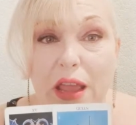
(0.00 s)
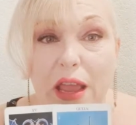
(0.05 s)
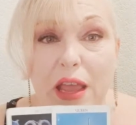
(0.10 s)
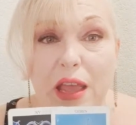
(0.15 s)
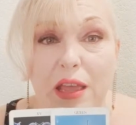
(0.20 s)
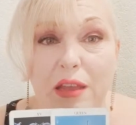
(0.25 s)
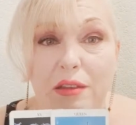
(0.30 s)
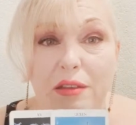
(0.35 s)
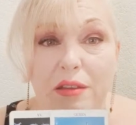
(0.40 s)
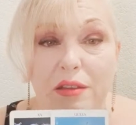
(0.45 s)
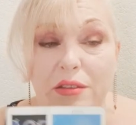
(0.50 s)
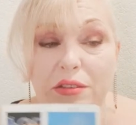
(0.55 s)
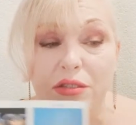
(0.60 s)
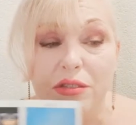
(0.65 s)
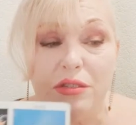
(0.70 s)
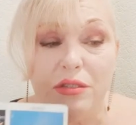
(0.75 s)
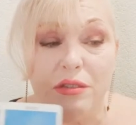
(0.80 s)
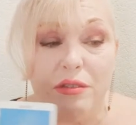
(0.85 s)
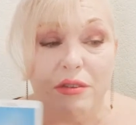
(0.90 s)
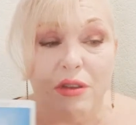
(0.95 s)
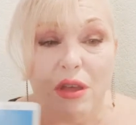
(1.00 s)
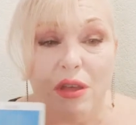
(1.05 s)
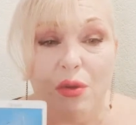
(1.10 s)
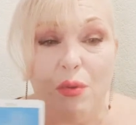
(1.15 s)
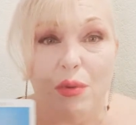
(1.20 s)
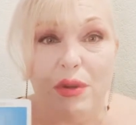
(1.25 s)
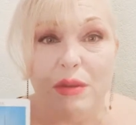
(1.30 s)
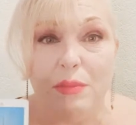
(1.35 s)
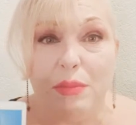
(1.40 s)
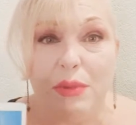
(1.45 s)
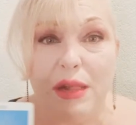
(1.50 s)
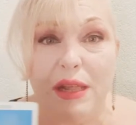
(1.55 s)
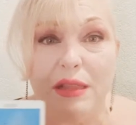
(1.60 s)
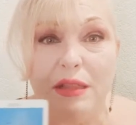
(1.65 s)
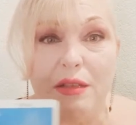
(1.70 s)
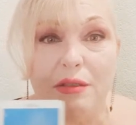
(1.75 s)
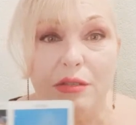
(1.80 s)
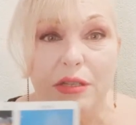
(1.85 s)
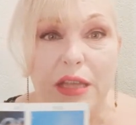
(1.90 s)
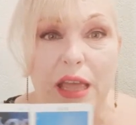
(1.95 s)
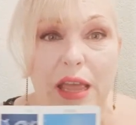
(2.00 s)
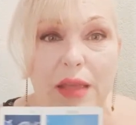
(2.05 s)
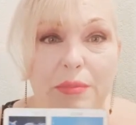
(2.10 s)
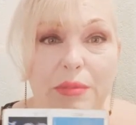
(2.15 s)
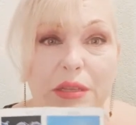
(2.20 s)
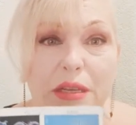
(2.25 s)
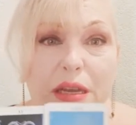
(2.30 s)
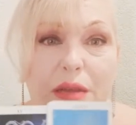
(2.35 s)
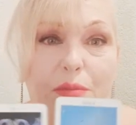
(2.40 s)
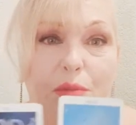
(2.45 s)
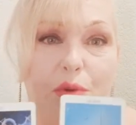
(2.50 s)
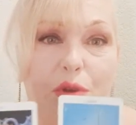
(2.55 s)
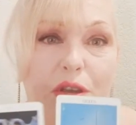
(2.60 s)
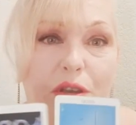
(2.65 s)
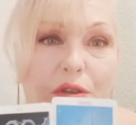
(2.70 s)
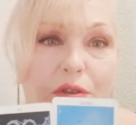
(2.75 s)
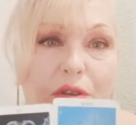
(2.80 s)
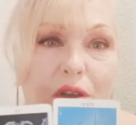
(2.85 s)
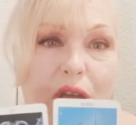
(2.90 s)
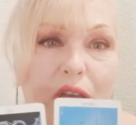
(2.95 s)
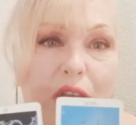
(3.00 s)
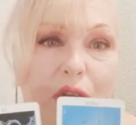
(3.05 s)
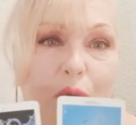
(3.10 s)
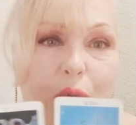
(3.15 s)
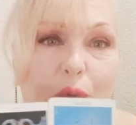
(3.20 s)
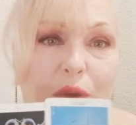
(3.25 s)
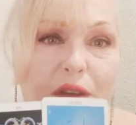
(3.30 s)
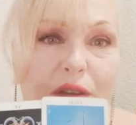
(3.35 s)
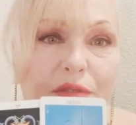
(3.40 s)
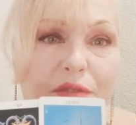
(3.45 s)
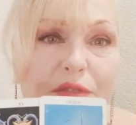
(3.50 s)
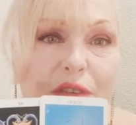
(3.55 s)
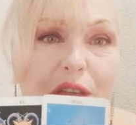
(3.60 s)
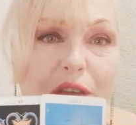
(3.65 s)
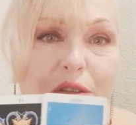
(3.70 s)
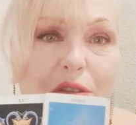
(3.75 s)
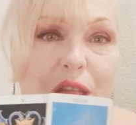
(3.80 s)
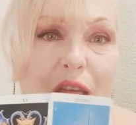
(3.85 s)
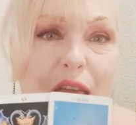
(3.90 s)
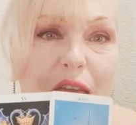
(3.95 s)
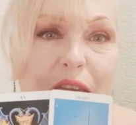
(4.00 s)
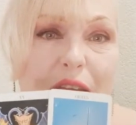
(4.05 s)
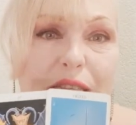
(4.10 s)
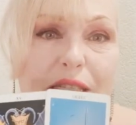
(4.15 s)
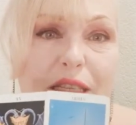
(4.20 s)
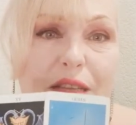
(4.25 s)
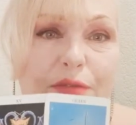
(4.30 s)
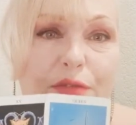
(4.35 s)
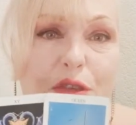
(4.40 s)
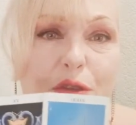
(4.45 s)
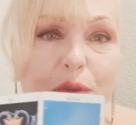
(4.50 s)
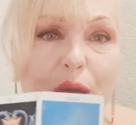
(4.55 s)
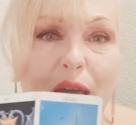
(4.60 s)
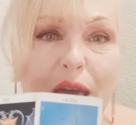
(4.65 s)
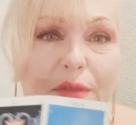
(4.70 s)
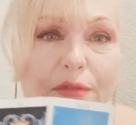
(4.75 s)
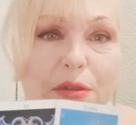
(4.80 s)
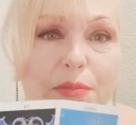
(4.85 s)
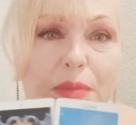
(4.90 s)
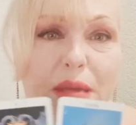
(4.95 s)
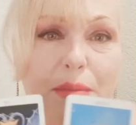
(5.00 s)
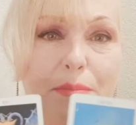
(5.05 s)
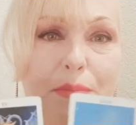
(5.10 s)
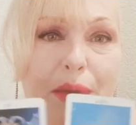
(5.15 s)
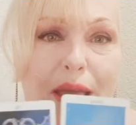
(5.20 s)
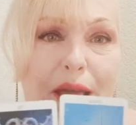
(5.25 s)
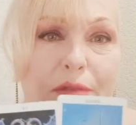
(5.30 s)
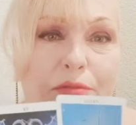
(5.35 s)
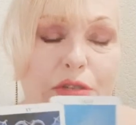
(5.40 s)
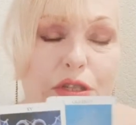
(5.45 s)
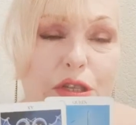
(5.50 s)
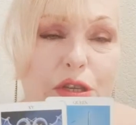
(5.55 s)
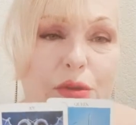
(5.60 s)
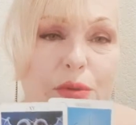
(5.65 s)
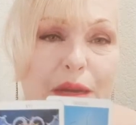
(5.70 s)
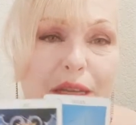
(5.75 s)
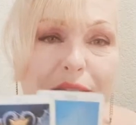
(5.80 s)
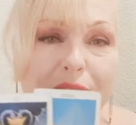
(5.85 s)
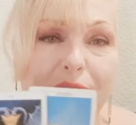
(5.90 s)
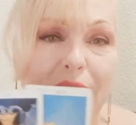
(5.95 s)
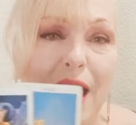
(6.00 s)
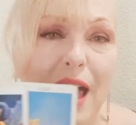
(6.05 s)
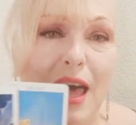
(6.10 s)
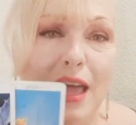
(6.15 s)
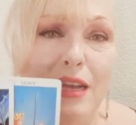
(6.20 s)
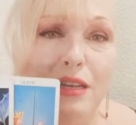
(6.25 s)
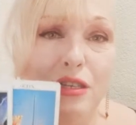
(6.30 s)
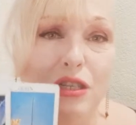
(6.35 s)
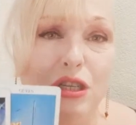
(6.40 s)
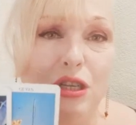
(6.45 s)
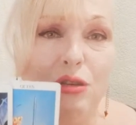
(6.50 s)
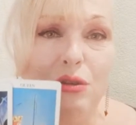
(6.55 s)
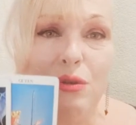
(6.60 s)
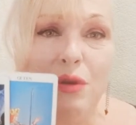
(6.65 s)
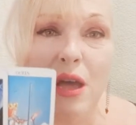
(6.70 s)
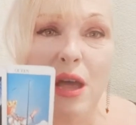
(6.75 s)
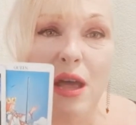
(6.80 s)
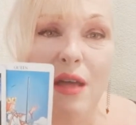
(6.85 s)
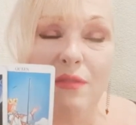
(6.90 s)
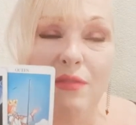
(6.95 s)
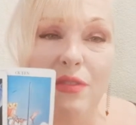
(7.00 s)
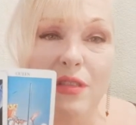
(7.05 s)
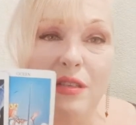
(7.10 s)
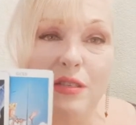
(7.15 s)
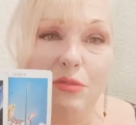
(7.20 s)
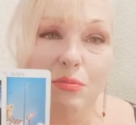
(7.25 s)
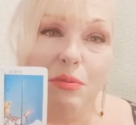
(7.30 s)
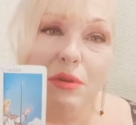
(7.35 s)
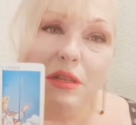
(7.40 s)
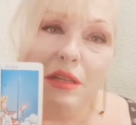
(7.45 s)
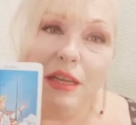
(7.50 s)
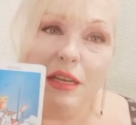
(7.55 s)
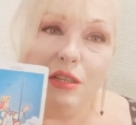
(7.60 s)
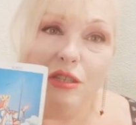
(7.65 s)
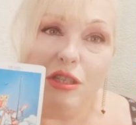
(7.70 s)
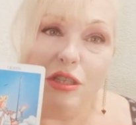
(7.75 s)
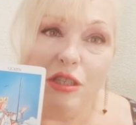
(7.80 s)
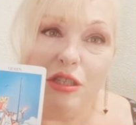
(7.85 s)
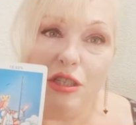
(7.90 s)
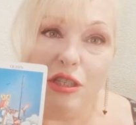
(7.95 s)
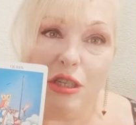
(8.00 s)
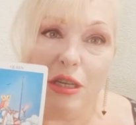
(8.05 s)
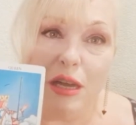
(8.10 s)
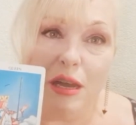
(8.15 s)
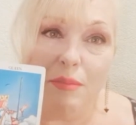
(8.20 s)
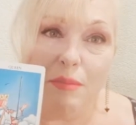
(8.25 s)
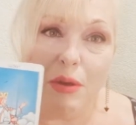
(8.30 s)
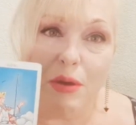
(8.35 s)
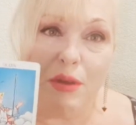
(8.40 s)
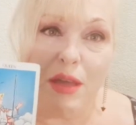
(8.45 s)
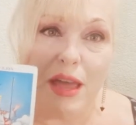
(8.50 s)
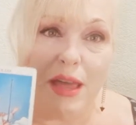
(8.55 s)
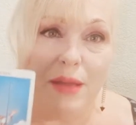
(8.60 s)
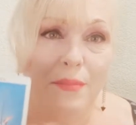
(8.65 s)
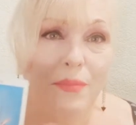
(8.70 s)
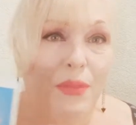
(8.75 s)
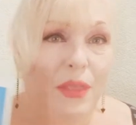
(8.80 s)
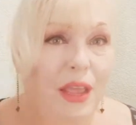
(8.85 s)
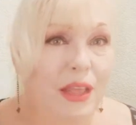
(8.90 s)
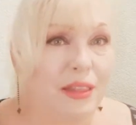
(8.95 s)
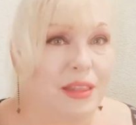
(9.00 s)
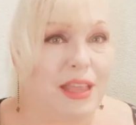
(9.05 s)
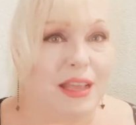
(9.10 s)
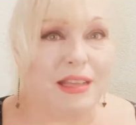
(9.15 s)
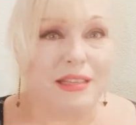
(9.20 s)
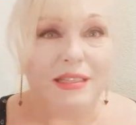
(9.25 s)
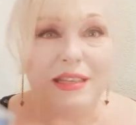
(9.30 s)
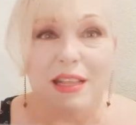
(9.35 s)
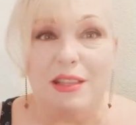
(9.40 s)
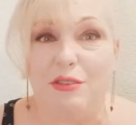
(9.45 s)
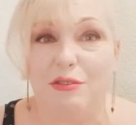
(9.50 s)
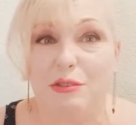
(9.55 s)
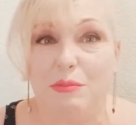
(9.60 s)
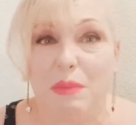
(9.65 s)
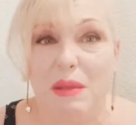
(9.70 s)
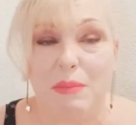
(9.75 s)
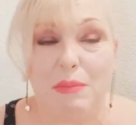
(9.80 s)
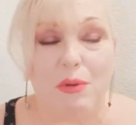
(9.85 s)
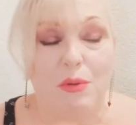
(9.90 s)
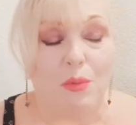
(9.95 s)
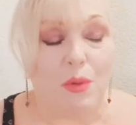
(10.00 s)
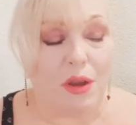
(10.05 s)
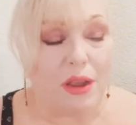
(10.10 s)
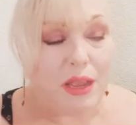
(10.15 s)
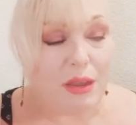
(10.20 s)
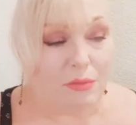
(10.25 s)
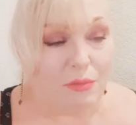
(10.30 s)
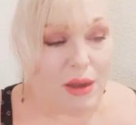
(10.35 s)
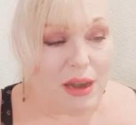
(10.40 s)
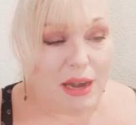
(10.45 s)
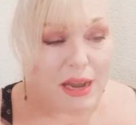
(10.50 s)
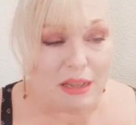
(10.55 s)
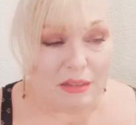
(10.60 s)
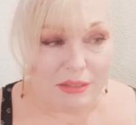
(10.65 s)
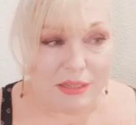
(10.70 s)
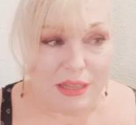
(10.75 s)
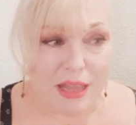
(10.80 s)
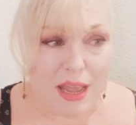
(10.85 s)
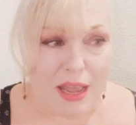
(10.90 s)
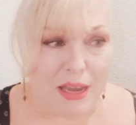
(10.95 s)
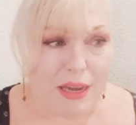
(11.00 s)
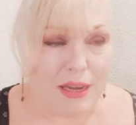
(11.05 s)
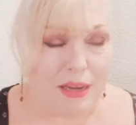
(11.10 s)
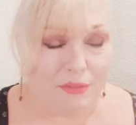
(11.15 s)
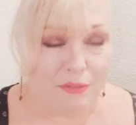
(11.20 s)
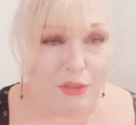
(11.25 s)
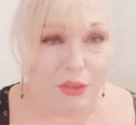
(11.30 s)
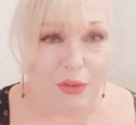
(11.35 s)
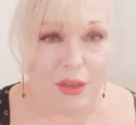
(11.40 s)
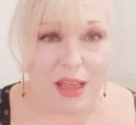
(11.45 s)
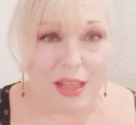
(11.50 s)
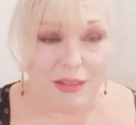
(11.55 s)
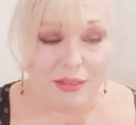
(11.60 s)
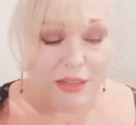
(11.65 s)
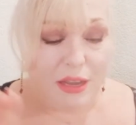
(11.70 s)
and just not going to play those games anymore. You're not going to feel as if you have to be bound to and tied to this relationship, okay? And like I said, there's people working right outside. If you guys